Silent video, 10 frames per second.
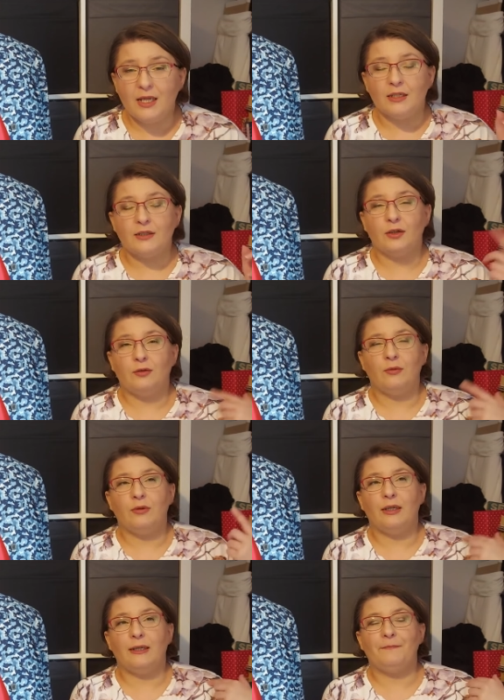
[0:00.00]
So
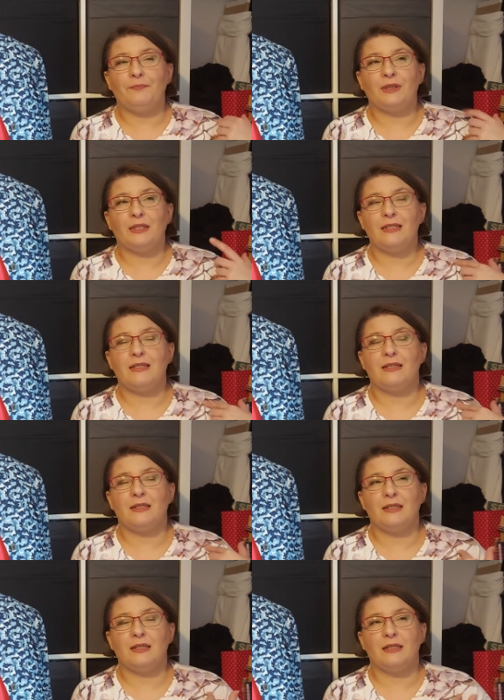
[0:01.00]
um, this
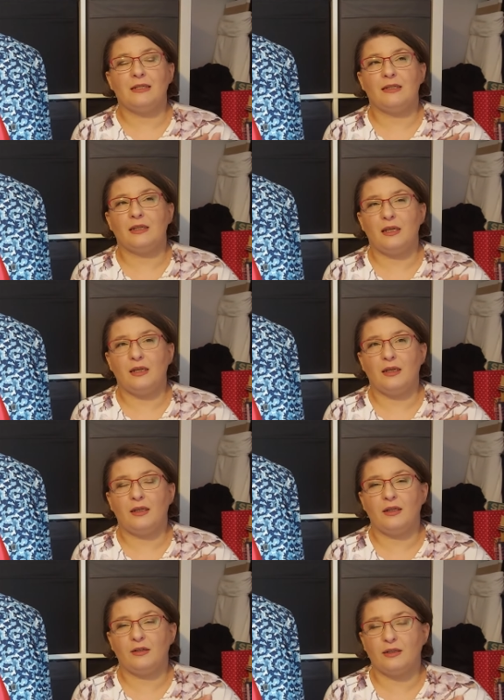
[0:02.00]
is uh,
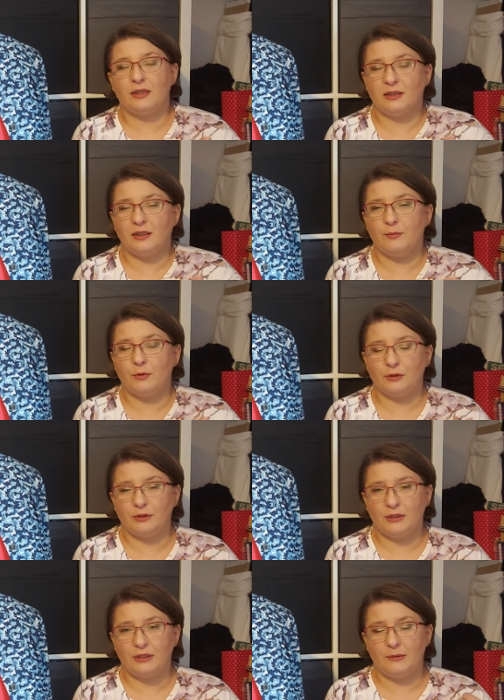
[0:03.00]
Kirsten Kimono
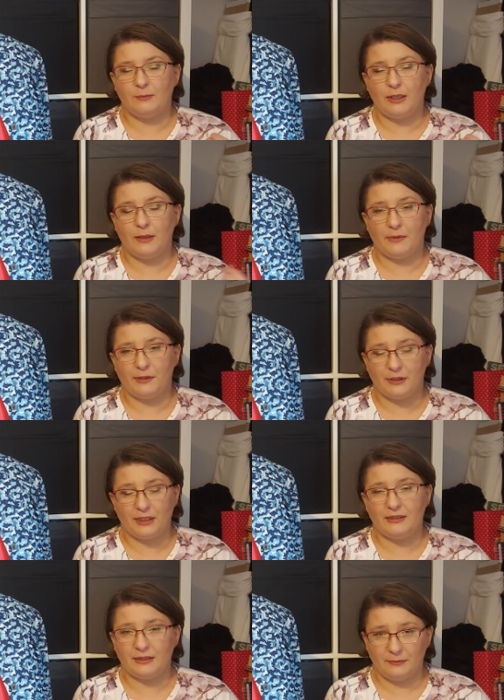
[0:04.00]
Tee by
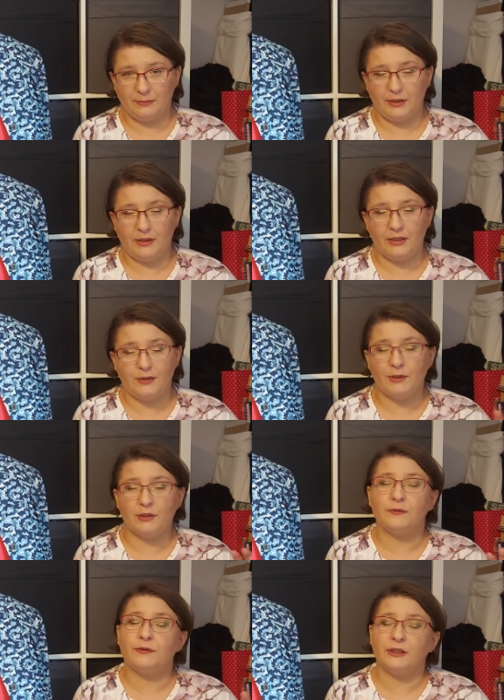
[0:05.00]
Maria Denmark. It's one
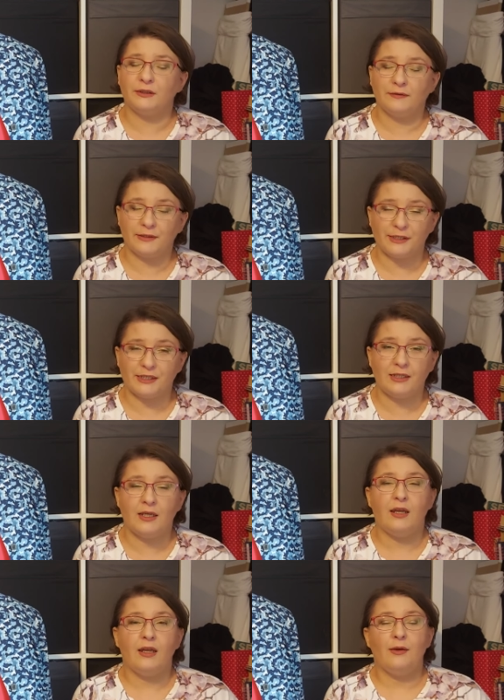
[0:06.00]
of the first
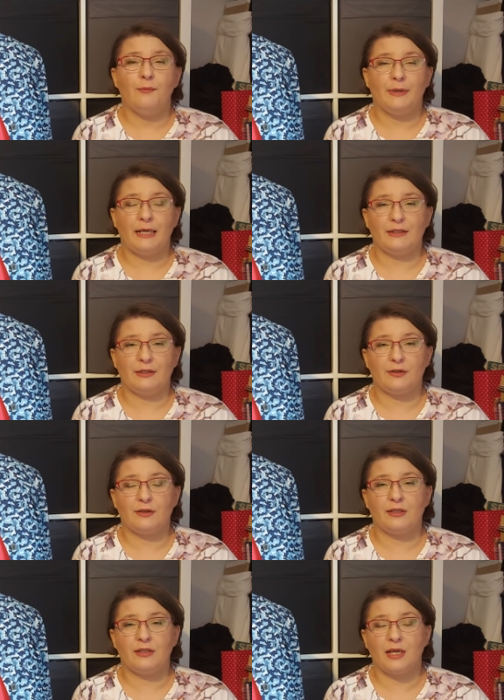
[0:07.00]

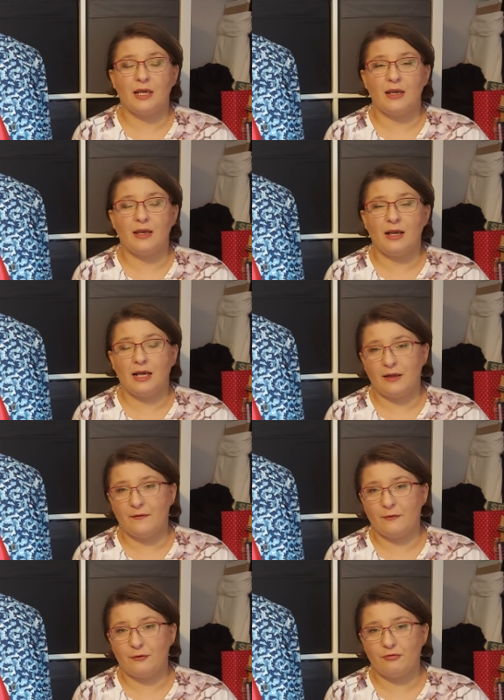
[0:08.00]
patterns uh, I
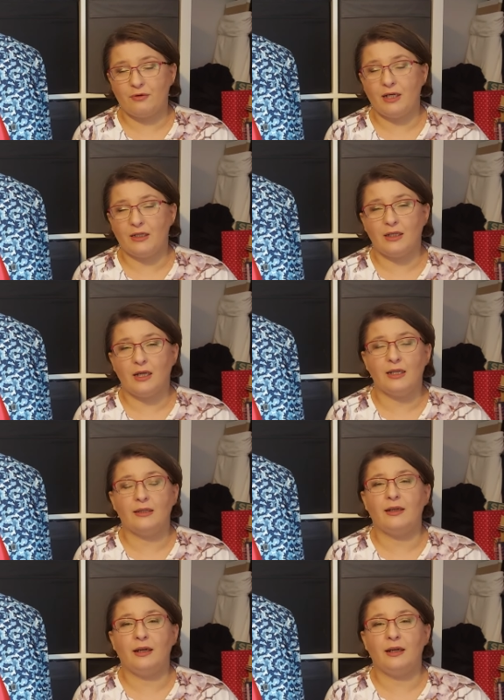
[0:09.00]
ever tried and